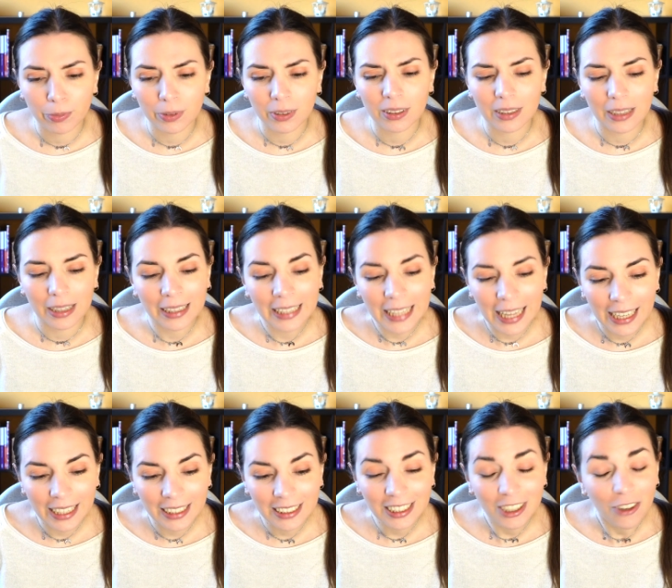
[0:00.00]
But
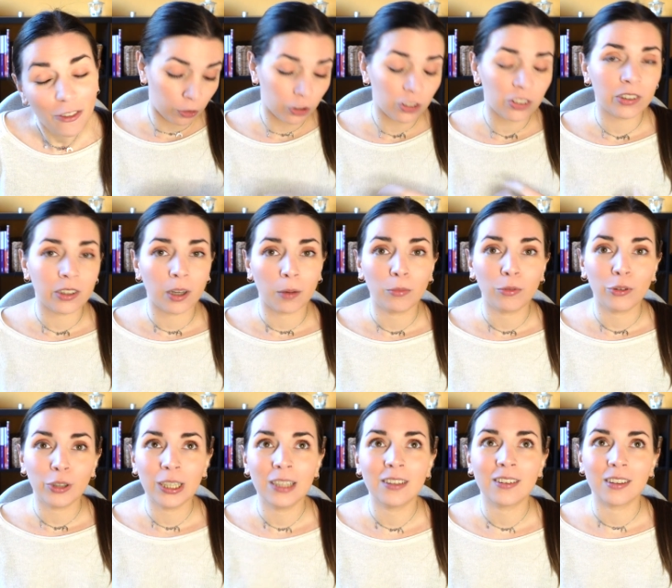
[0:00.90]
again, for some
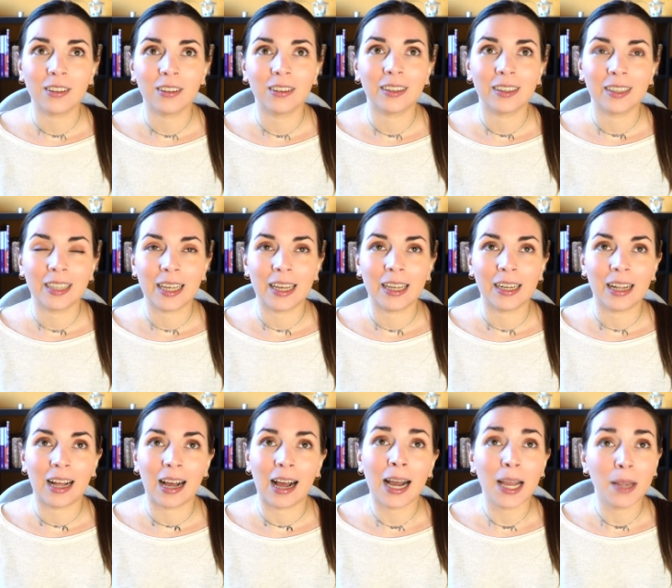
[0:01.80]
reason
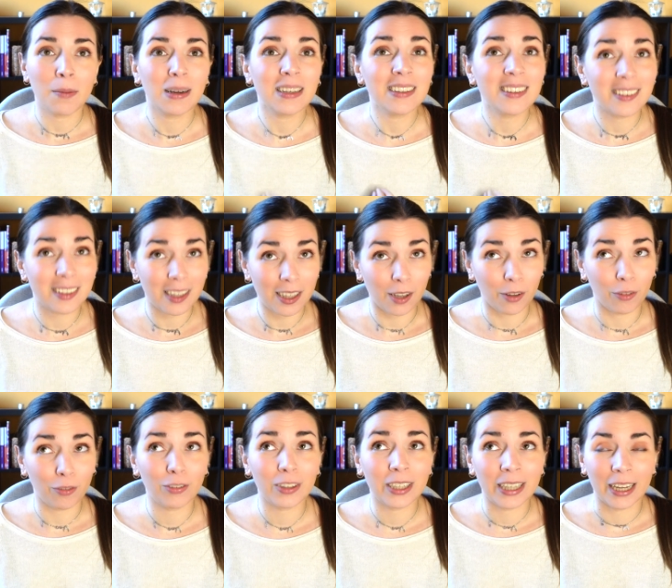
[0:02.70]
that I
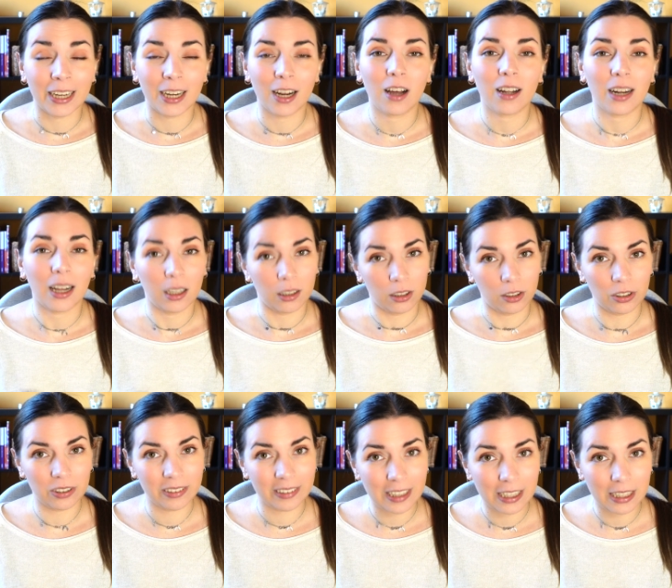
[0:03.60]
myself cannot
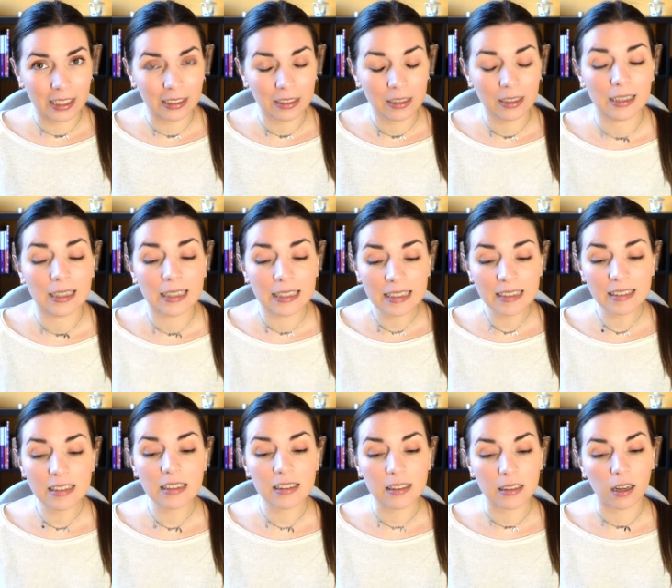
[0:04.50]
understand, this
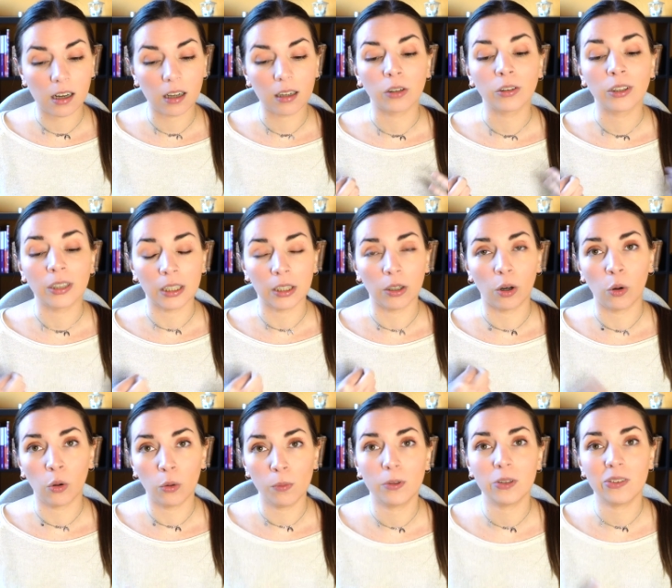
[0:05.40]
is not on the
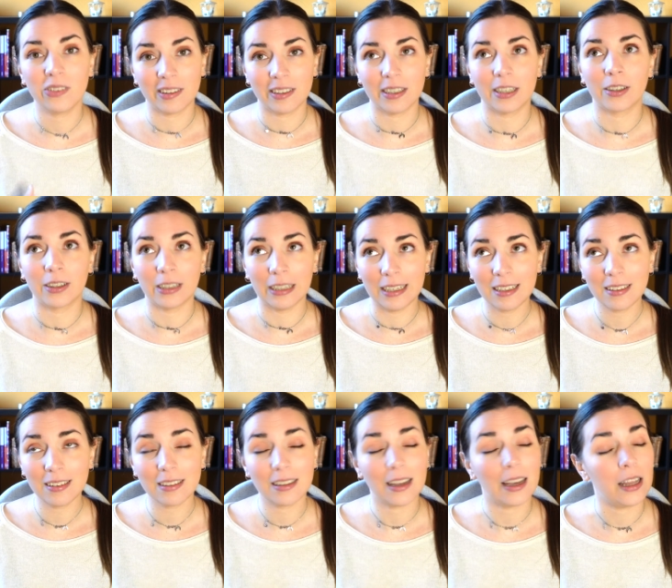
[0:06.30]
almost there
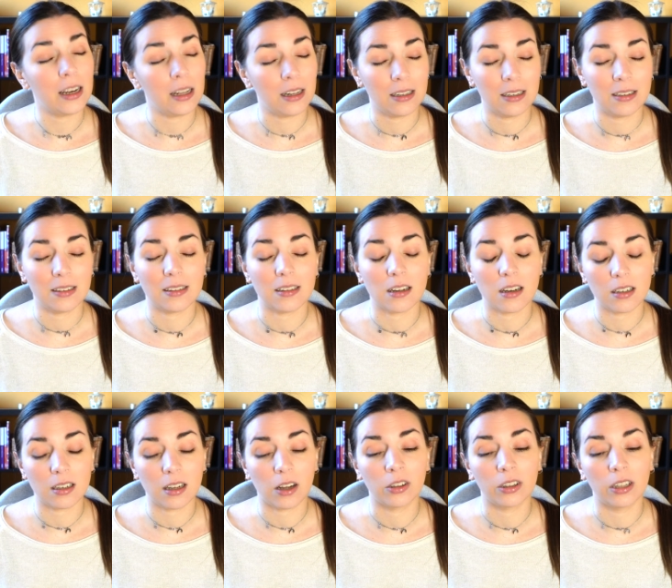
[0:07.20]
list and it is
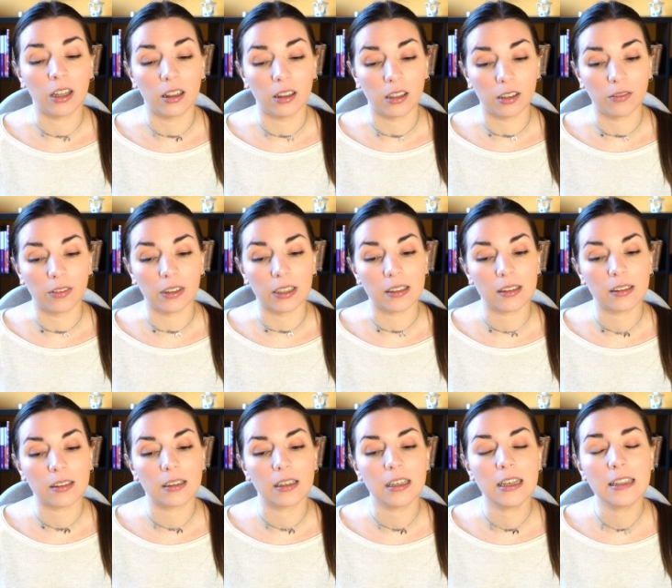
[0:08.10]
not on the love
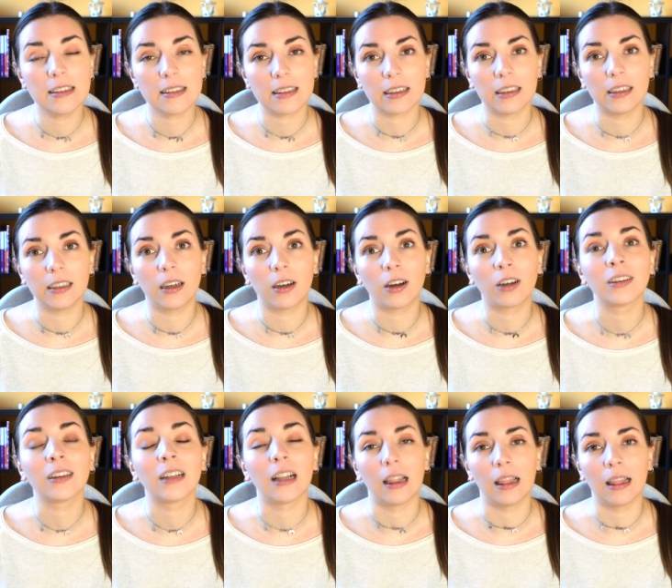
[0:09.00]
list. It's on
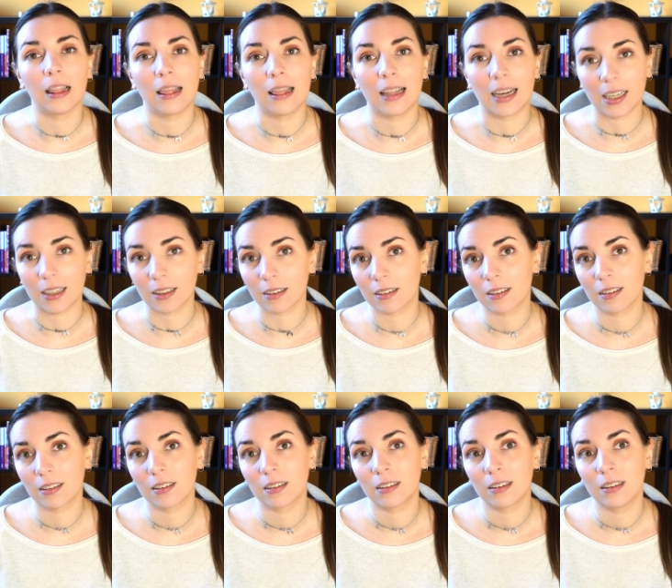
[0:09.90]
the liked
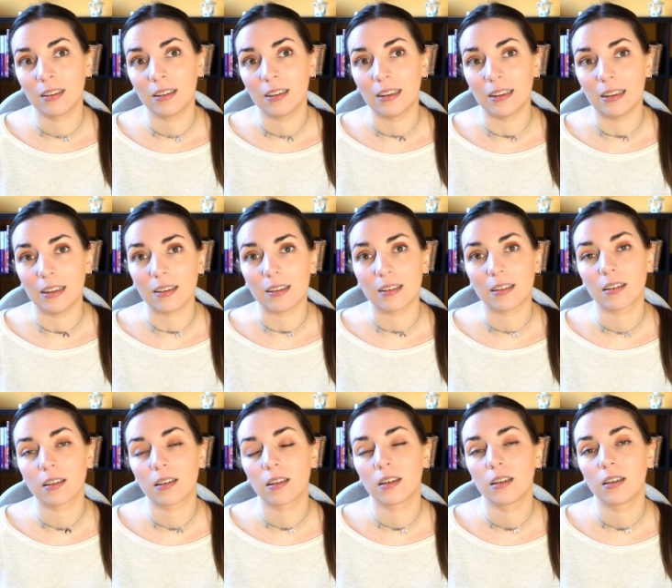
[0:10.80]
list.